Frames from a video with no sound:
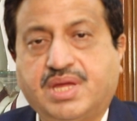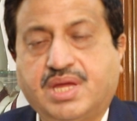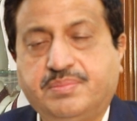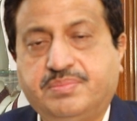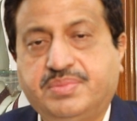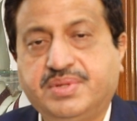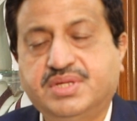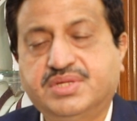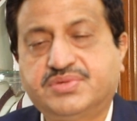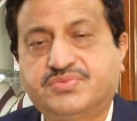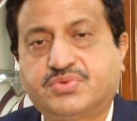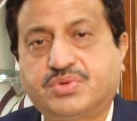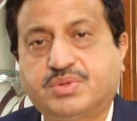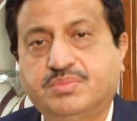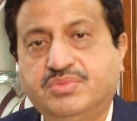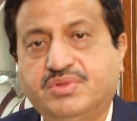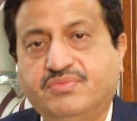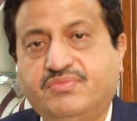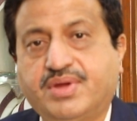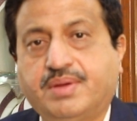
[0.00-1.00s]
happiness
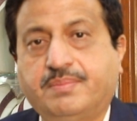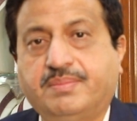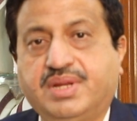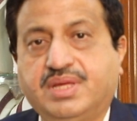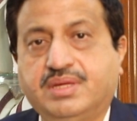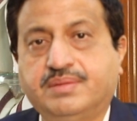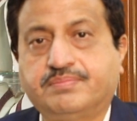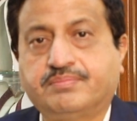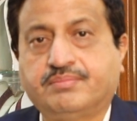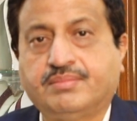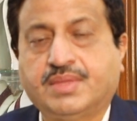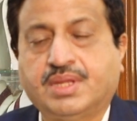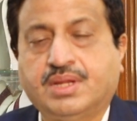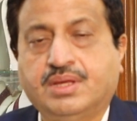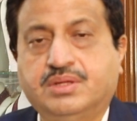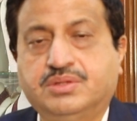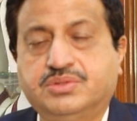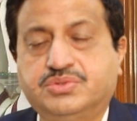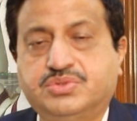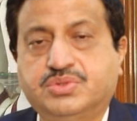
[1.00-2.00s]
from the family.
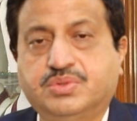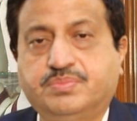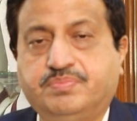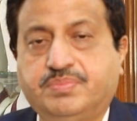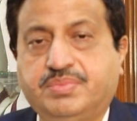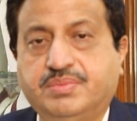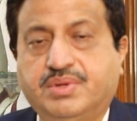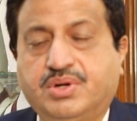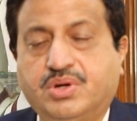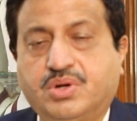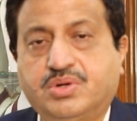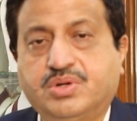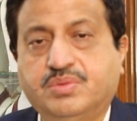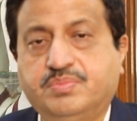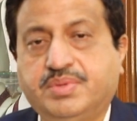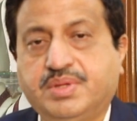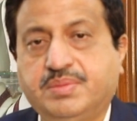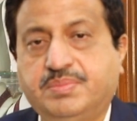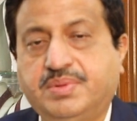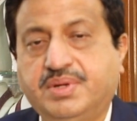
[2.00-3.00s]
So a lot
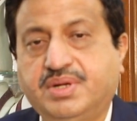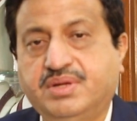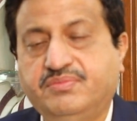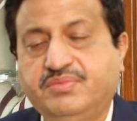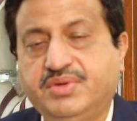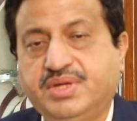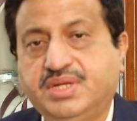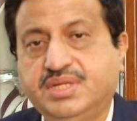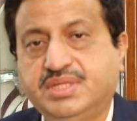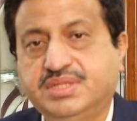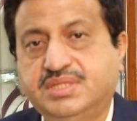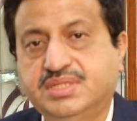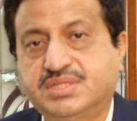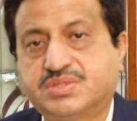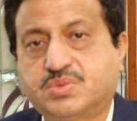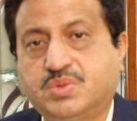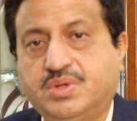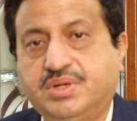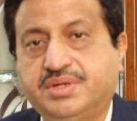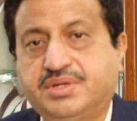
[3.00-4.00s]
of people are wearing this
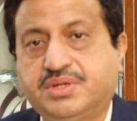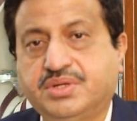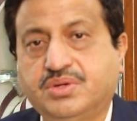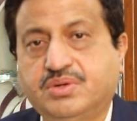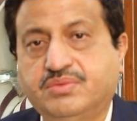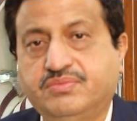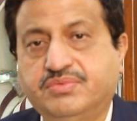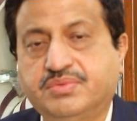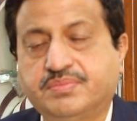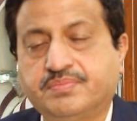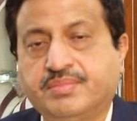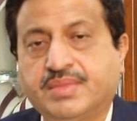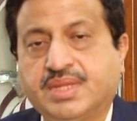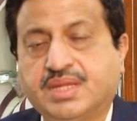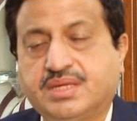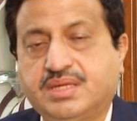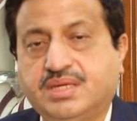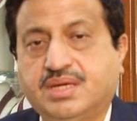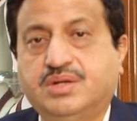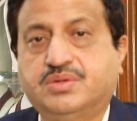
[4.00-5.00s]
quality of
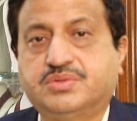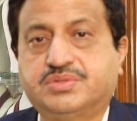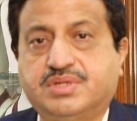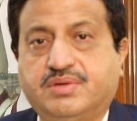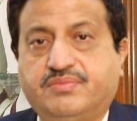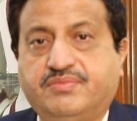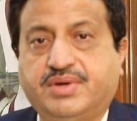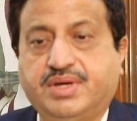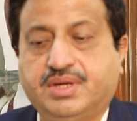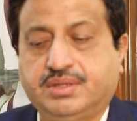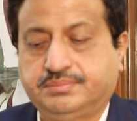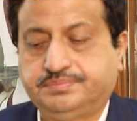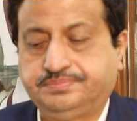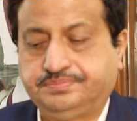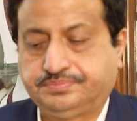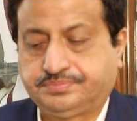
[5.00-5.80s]
yellow sapphire.